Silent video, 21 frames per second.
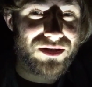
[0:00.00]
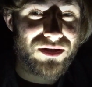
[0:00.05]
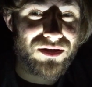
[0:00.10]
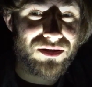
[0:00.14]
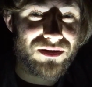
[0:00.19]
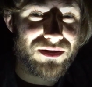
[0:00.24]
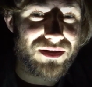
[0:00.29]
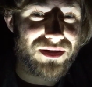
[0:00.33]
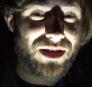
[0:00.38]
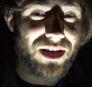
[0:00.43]

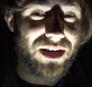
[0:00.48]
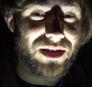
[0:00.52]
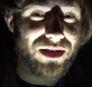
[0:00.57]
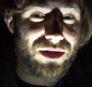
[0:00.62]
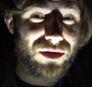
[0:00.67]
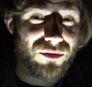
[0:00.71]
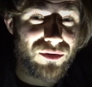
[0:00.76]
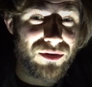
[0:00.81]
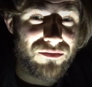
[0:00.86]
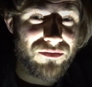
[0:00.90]
Jesus died
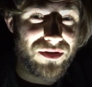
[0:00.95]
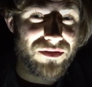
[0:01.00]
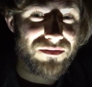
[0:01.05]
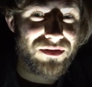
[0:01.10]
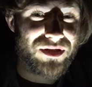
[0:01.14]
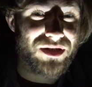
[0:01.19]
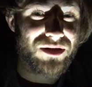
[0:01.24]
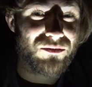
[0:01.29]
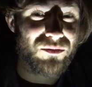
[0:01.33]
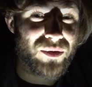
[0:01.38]
at
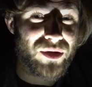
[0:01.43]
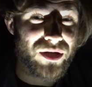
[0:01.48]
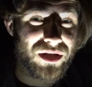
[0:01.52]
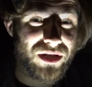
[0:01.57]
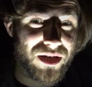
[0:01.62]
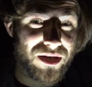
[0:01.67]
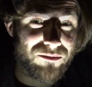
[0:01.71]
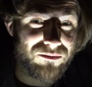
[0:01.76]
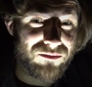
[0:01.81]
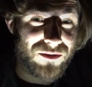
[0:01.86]
3.15
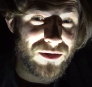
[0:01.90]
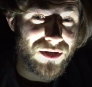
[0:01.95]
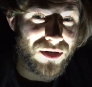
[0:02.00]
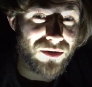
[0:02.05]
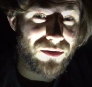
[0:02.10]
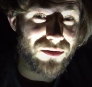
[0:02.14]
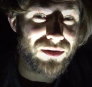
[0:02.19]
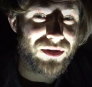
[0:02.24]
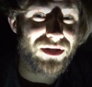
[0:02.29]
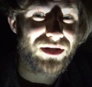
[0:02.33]
p.m.,
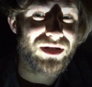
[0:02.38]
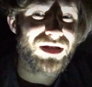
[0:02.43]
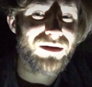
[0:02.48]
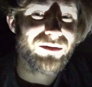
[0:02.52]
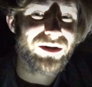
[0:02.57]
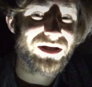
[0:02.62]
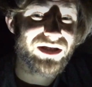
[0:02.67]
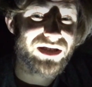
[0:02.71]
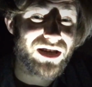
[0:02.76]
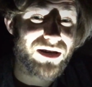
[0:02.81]
so the
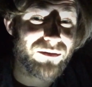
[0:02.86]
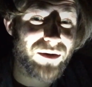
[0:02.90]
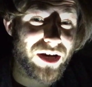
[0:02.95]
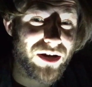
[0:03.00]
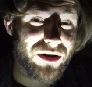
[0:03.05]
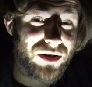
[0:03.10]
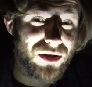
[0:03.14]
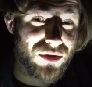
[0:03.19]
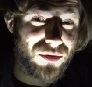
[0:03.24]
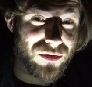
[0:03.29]
demons come
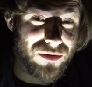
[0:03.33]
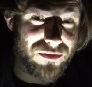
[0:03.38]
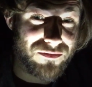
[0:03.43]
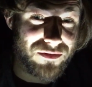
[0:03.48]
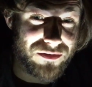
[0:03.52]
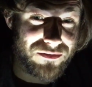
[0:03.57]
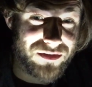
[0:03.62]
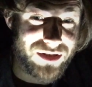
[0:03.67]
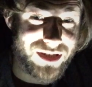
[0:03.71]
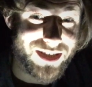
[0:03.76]
out at
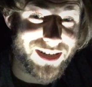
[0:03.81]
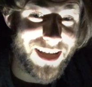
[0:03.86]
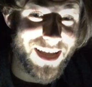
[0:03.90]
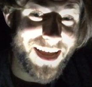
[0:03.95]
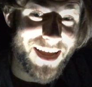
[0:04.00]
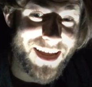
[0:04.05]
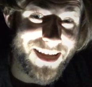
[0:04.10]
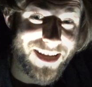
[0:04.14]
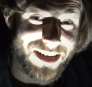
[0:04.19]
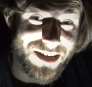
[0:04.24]
3.15
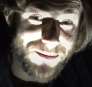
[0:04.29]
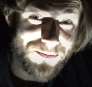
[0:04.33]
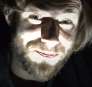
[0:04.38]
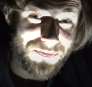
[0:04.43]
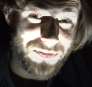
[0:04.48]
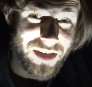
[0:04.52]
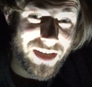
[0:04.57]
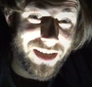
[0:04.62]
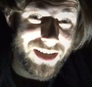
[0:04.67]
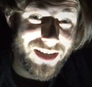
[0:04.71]

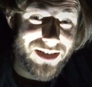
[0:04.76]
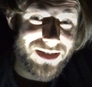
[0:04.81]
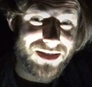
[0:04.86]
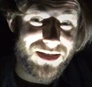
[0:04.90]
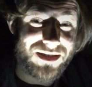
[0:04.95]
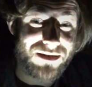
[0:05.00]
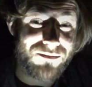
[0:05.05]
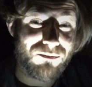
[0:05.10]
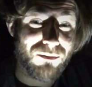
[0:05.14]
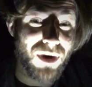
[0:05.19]
a.m.
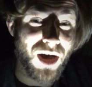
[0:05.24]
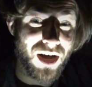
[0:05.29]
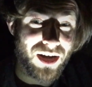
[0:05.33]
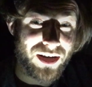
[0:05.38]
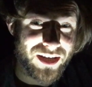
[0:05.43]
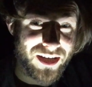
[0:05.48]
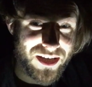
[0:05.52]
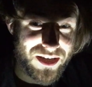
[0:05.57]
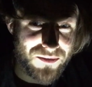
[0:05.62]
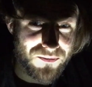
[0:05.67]
to
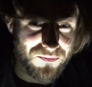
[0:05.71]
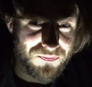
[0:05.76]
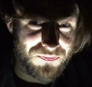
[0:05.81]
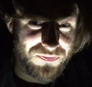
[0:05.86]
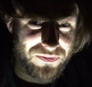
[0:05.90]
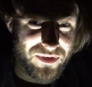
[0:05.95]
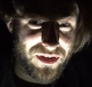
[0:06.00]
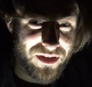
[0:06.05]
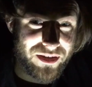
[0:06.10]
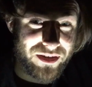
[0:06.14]
mock him.
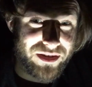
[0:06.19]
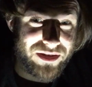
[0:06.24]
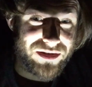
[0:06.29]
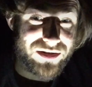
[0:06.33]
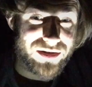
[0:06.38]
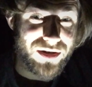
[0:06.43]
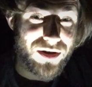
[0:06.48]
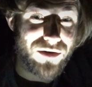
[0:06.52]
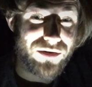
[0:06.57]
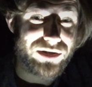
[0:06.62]

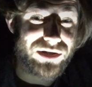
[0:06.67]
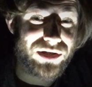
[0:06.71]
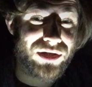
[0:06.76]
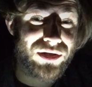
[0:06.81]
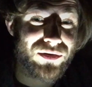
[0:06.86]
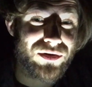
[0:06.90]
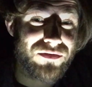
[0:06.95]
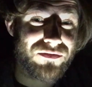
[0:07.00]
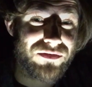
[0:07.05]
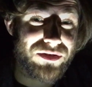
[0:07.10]
So it's
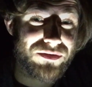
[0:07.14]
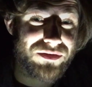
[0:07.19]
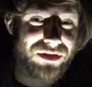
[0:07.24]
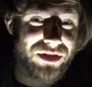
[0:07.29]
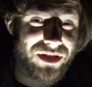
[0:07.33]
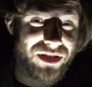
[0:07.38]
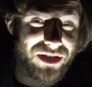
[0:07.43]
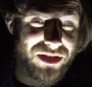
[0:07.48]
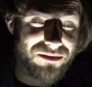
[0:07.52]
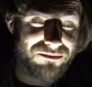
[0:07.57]

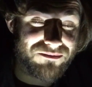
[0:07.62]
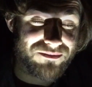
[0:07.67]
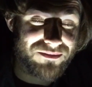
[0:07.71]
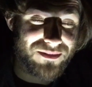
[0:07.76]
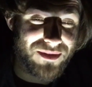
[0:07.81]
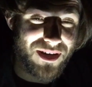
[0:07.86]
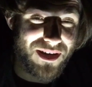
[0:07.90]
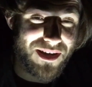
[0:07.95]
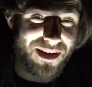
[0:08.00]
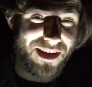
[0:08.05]
3.15,
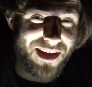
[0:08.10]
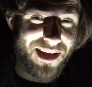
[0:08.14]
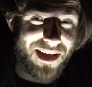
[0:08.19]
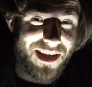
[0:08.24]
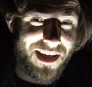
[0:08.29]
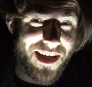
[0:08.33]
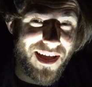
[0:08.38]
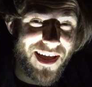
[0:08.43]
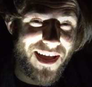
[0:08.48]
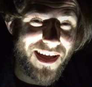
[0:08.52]

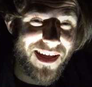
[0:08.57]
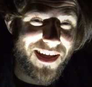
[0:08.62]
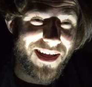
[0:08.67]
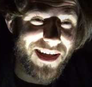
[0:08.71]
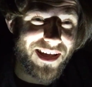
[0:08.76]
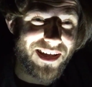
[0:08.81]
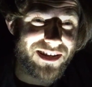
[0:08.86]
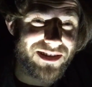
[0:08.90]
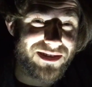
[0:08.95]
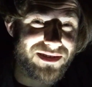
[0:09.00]

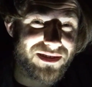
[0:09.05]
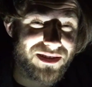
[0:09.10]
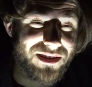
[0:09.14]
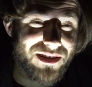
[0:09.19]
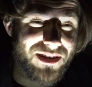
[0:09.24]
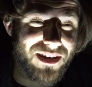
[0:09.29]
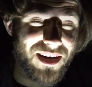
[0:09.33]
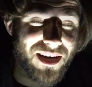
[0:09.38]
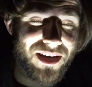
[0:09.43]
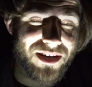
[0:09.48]
and
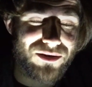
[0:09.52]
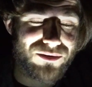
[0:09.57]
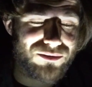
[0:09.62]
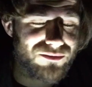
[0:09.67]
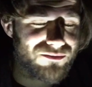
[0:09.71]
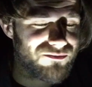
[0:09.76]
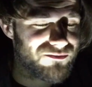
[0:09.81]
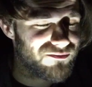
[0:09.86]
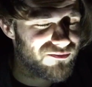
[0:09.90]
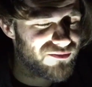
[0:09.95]
I
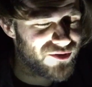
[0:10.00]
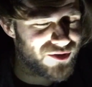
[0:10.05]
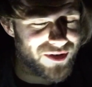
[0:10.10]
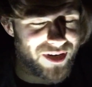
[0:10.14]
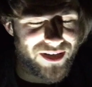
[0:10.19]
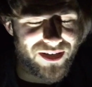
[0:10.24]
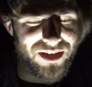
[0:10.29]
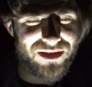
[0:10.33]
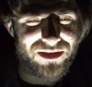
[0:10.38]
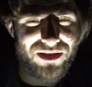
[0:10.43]
don't
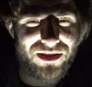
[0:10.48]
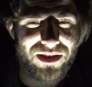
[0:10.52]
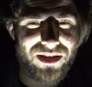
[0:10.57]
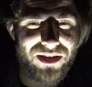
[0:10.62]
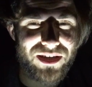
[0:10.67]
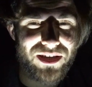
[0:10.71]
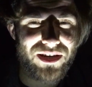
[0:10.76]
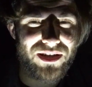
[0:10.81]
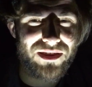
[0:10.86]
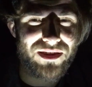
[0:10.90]
try not to
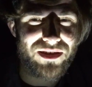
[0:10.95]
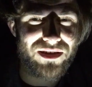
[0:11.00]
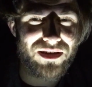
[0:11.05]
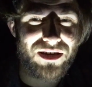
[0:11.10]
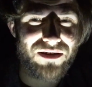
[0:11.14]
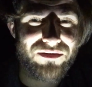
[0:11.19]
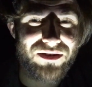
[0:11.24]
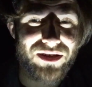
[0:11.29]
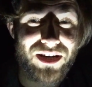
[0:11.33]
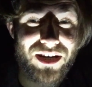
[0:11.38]
think anything
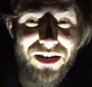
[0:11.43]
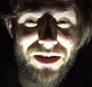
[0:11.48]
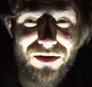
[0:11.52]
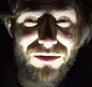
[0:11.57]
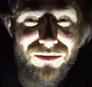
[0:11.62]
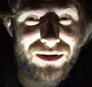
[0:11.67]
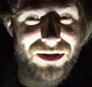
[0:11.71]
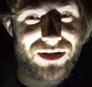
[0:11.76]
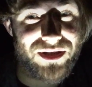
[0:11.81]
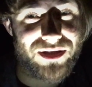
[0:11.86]
of it. I
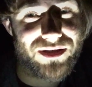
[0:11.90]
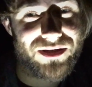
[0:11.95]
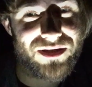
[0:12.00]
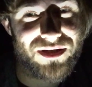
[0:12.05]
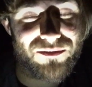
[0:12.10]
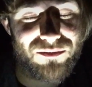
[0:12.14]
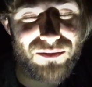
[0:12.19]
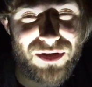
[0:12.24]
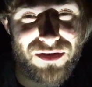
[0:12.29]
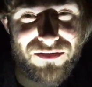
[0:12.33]
always think
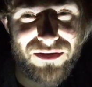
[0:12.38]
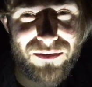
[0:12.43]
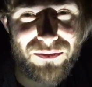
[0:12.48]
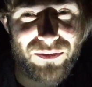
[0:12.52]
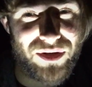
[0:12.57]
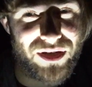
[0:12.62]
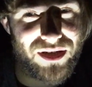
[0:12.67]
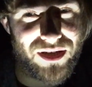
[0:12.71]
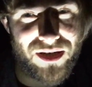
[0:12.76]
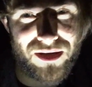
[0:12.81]
something of it,
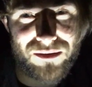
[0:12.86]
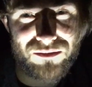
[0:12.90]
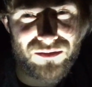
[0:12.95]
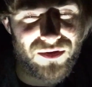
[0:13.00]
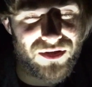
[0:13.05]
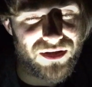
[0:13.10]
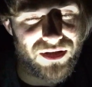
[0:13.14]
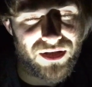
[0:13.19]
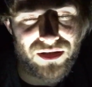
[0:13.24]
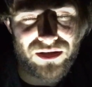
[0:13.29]
but I'm
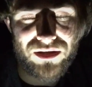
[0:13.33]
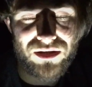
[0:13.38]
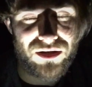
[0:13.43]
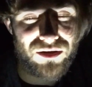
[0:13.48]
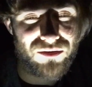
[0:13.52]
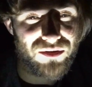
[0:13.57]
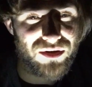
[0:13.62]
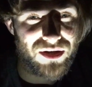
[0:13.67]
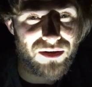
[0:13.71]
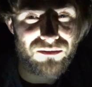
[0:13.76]
just like, you
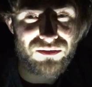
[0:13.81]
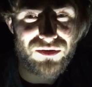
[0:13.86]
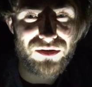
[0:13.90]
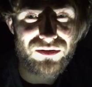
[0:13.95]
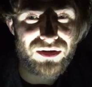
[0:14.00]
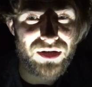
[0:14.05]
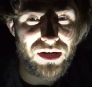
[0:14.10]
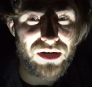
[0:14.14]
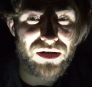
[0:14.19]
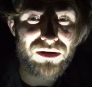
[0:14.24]
know what? I'm
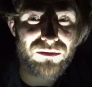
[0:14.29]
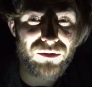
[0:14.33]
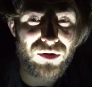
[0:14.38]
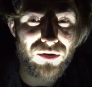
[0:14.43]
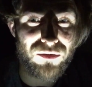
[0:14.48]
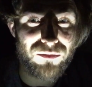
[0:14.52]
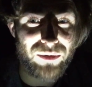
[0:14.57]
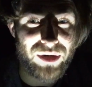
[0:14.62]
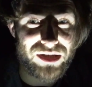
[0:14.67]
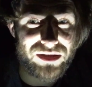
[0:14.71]
too tired. I'm
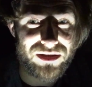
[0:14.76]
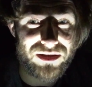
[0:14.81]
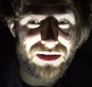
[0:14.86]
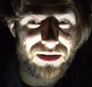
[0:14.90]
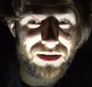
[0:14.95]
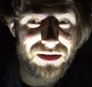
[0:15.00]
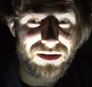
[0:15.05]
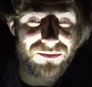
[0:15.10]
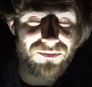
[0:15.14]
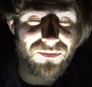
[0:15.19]
going back to
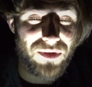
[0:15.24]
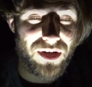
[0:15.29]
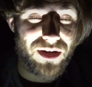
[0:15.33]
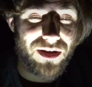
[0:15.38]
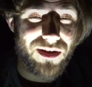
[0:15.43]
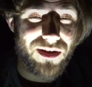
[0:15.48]
sleep.